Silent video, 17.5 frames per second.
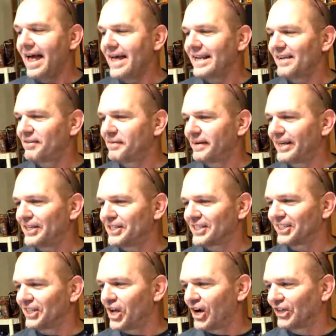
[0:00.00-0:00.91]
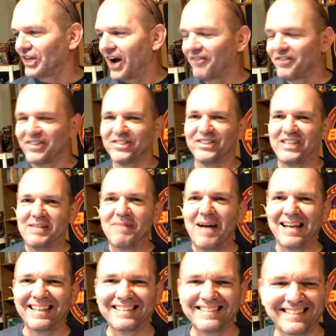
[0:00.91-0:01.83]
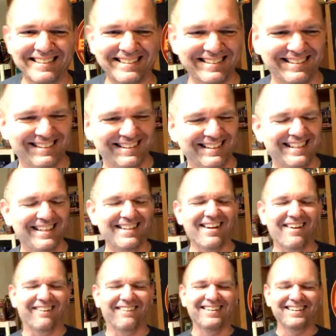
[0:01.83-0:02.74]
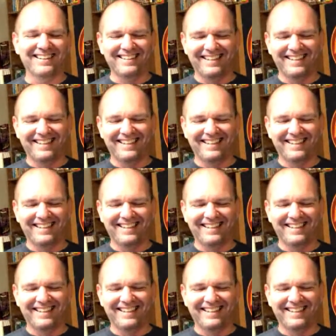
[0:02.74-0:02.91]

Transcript: And everybody just logged off the stream. No.